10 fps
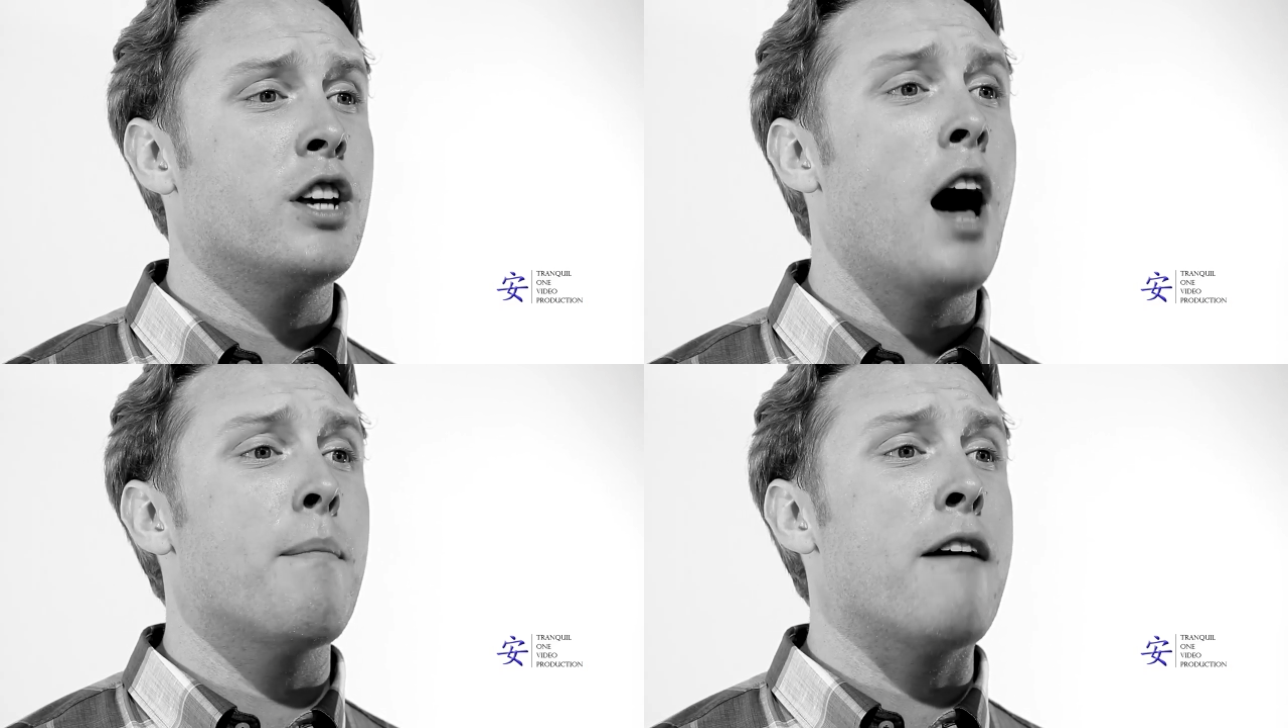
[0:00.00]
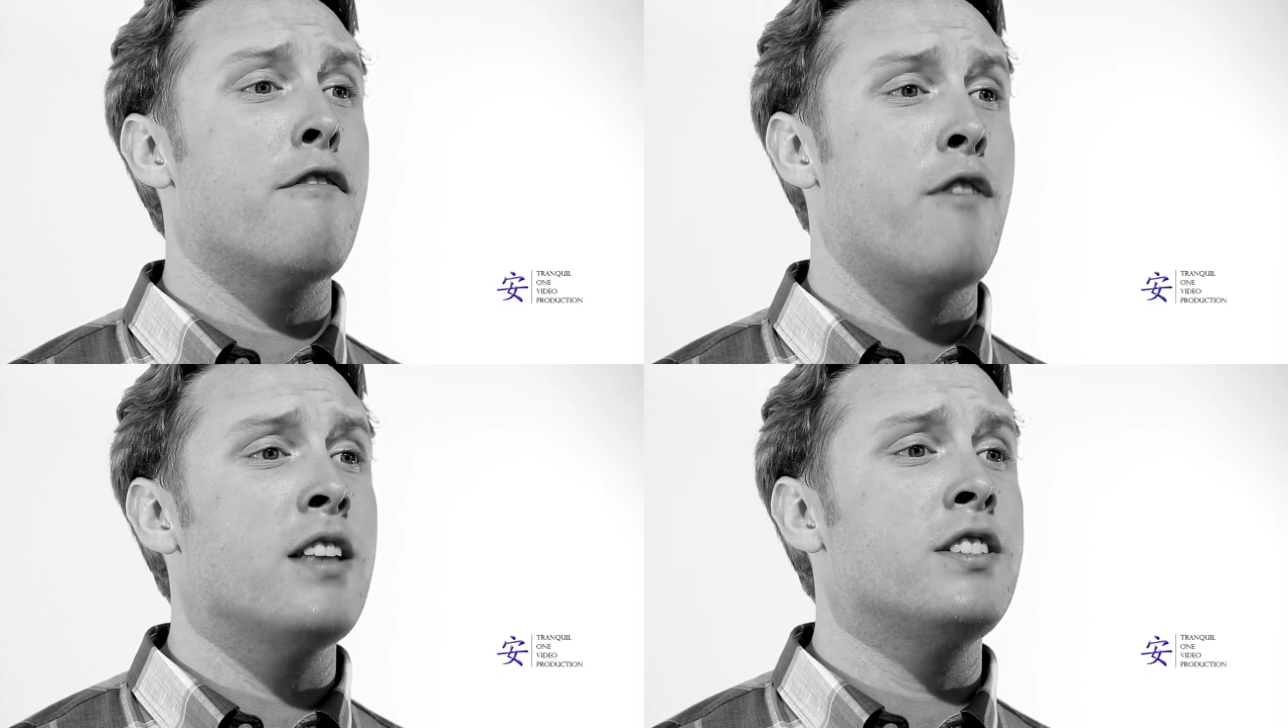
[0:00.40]
got my
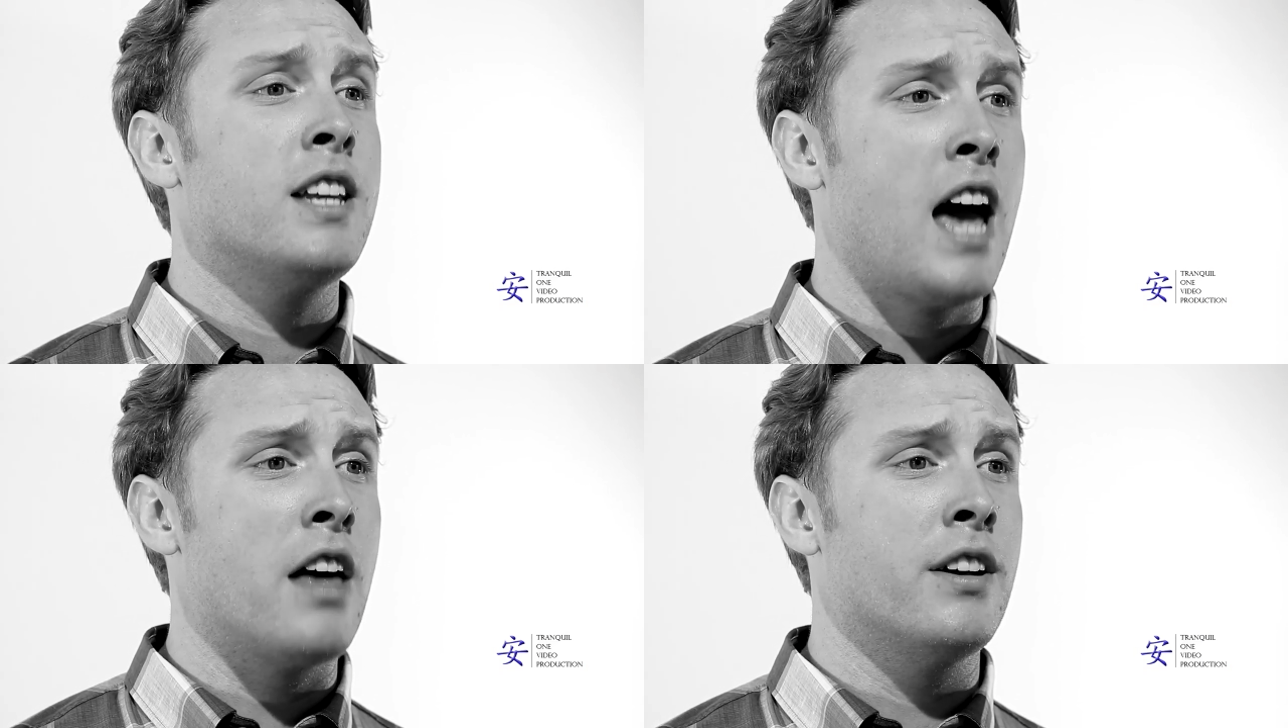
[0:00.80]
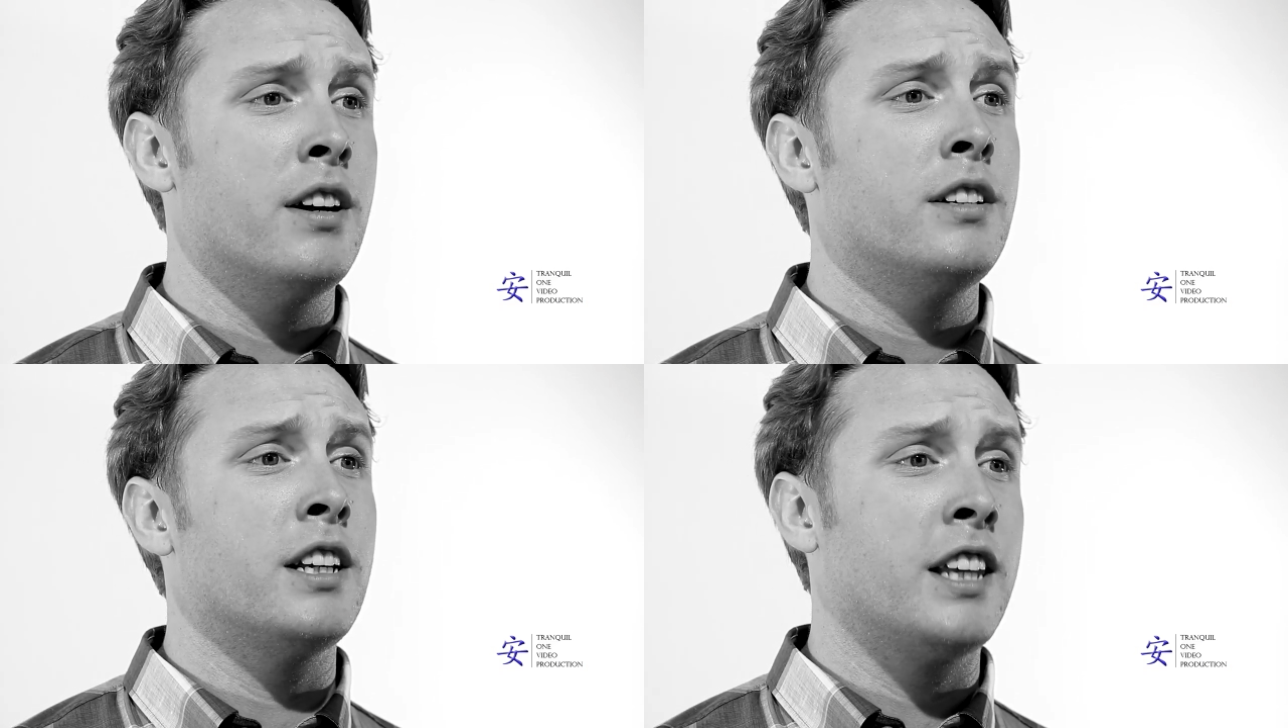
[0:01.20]
friends
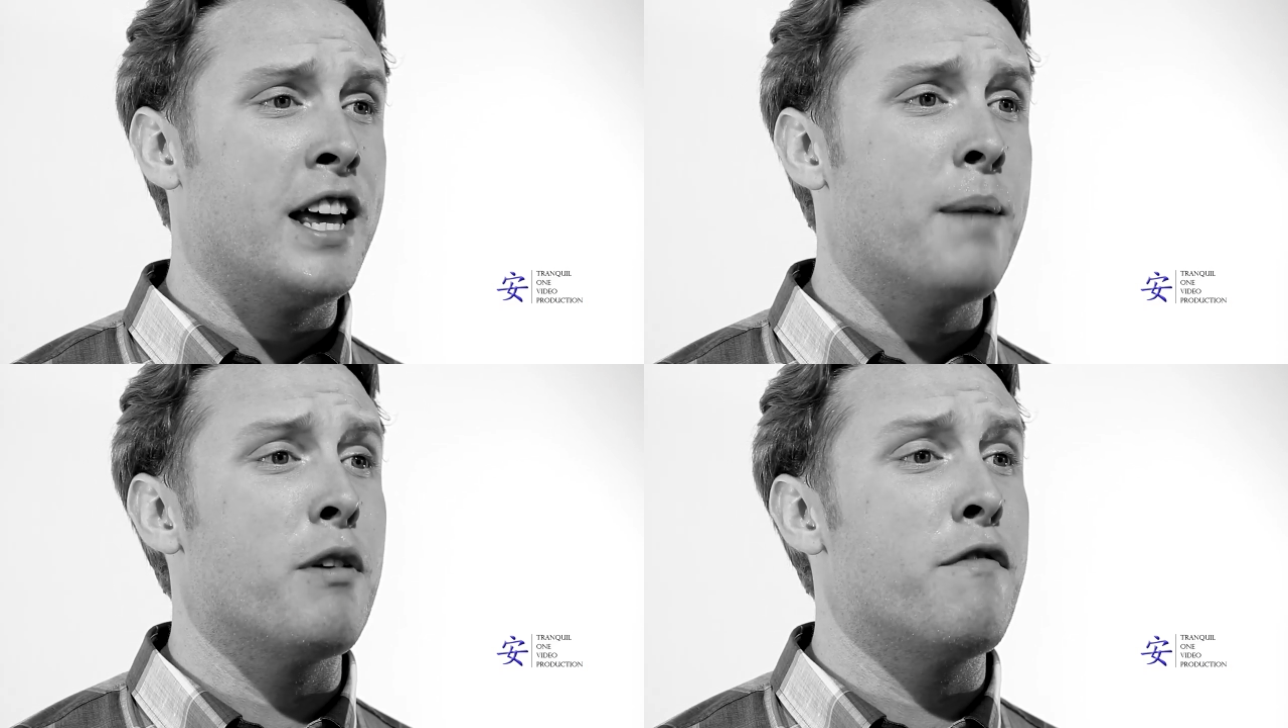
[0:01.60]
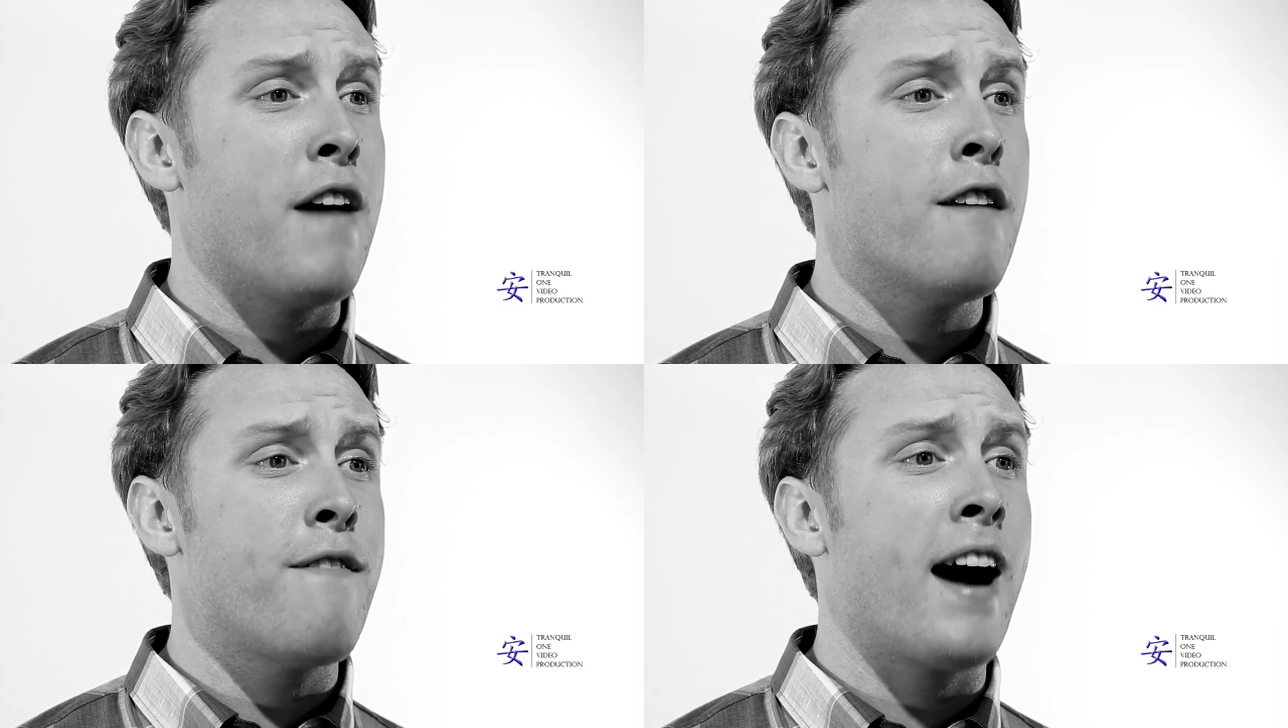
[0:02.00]
together to clean up the
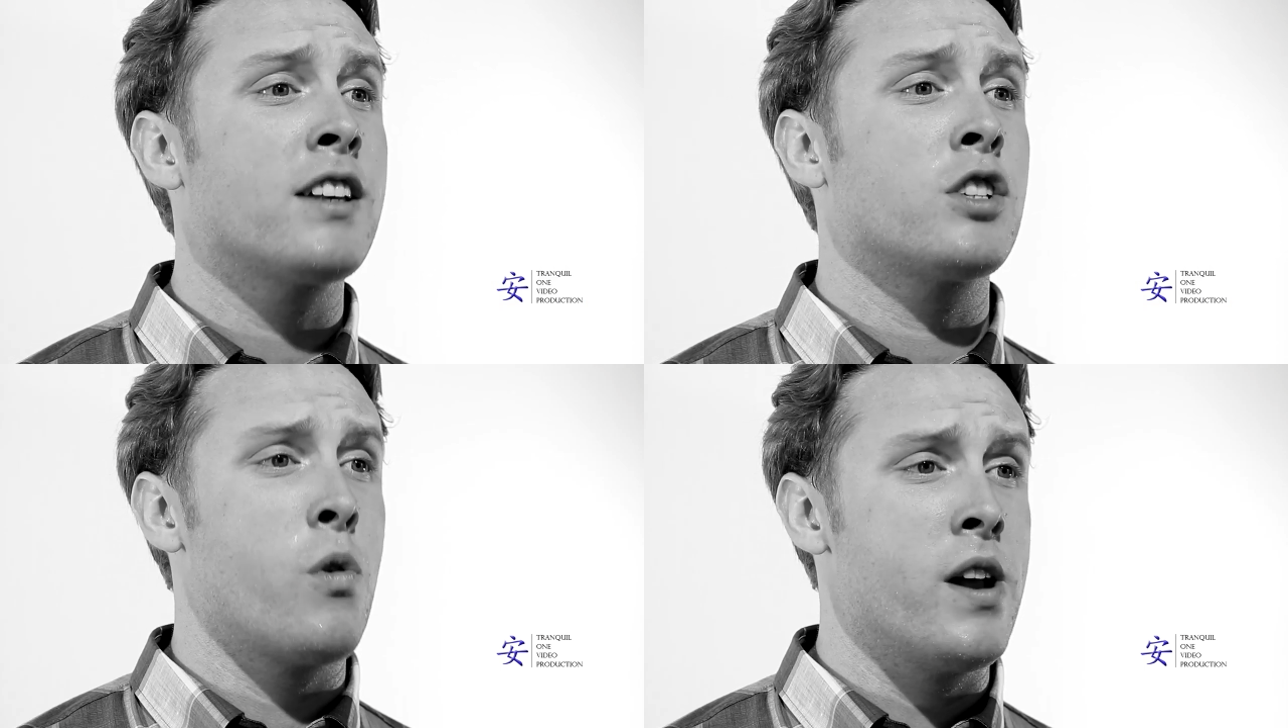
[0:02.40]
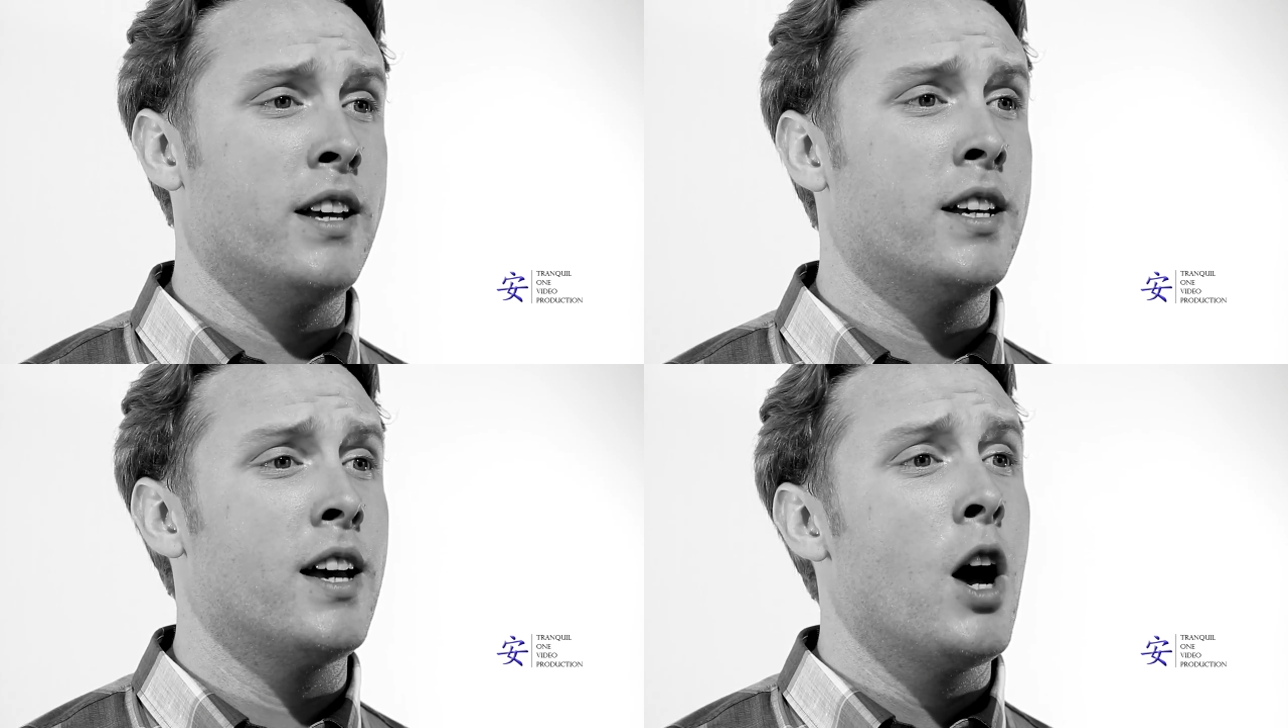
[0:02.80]
Fairfax Creek